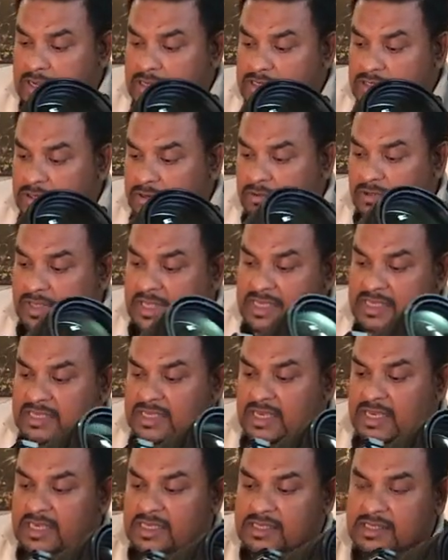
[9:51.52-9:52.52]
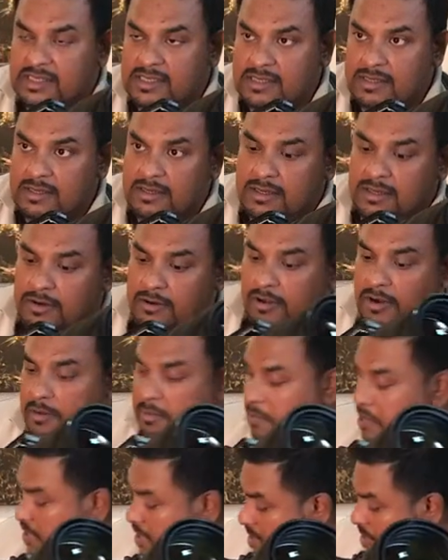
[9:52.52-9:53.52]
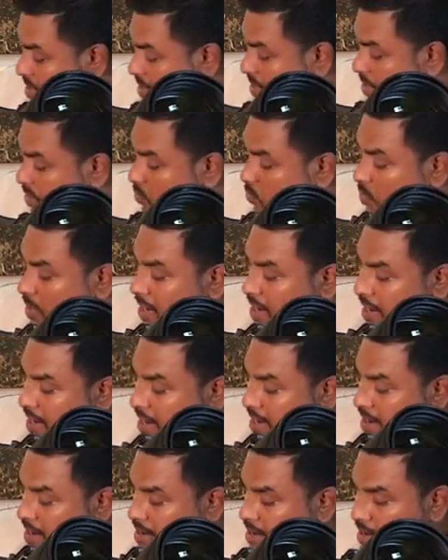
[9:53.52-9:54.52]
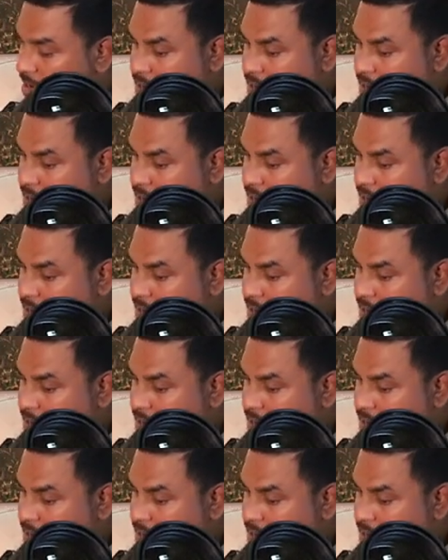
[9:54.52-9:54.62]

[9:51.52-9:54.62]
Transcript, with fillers: So this is going to be in one hand.